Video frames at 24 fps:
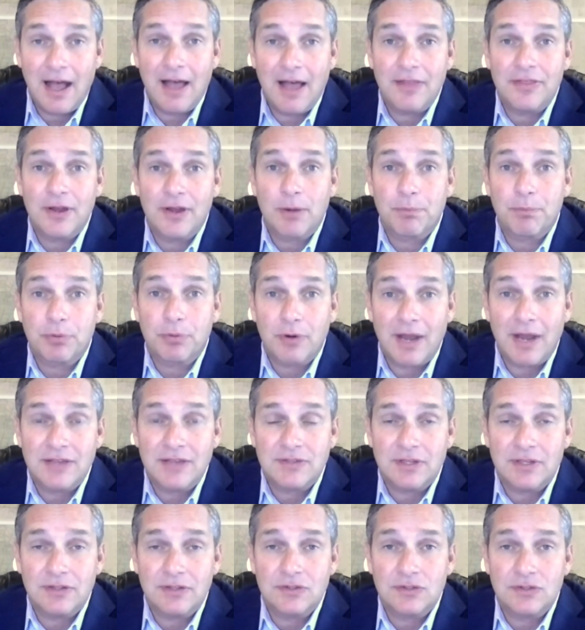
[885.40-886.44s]
their
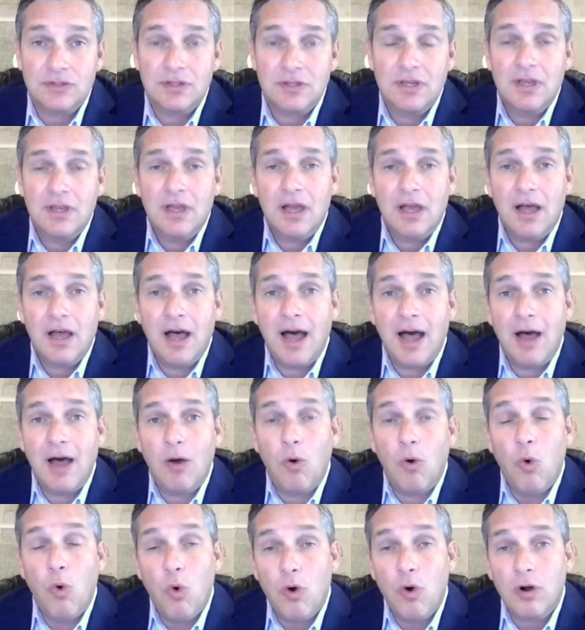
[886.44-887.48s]
presence,
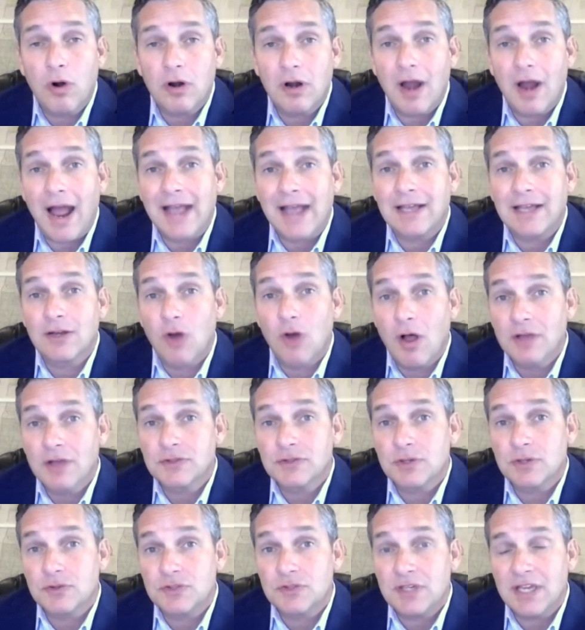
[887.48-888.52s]
or I could
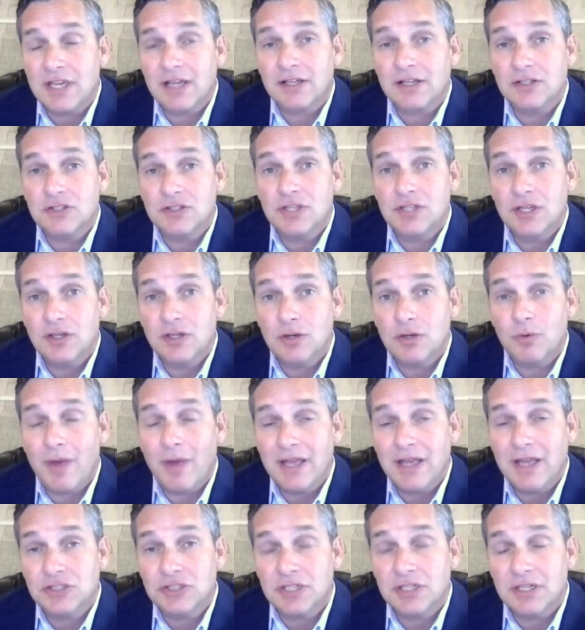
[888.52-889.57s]
also see a
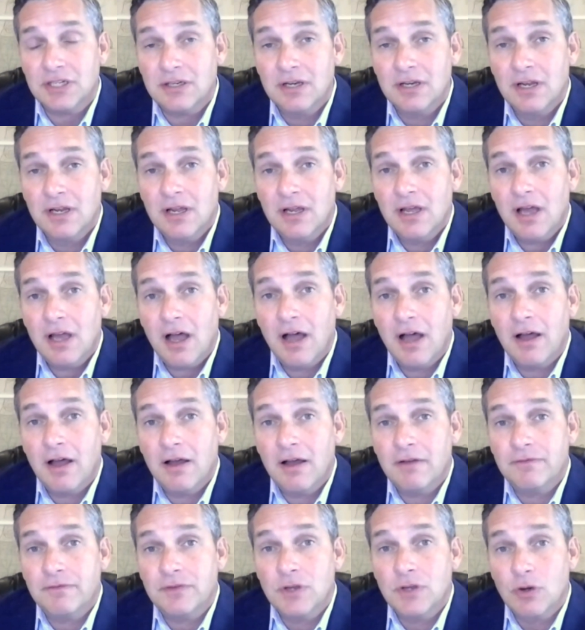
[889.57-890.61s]
continuation
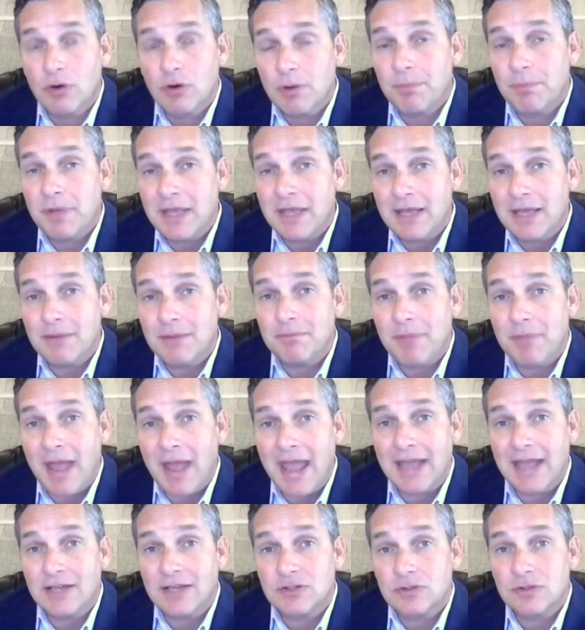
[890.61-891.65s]
of European
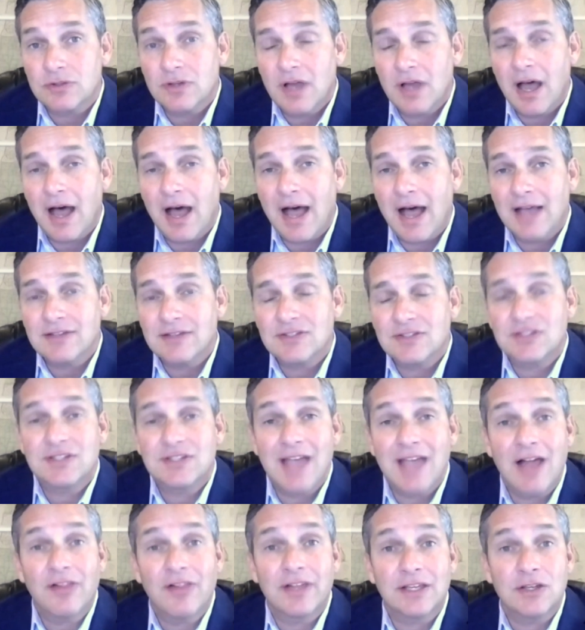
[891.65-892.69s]
banks
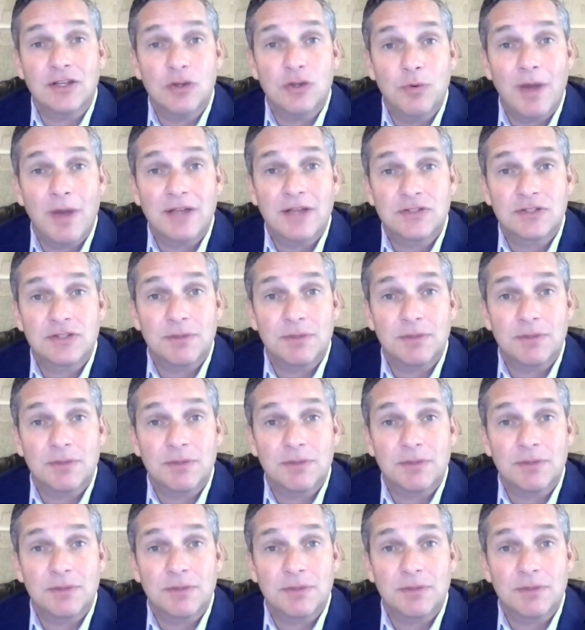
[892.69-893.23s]
selling U.S.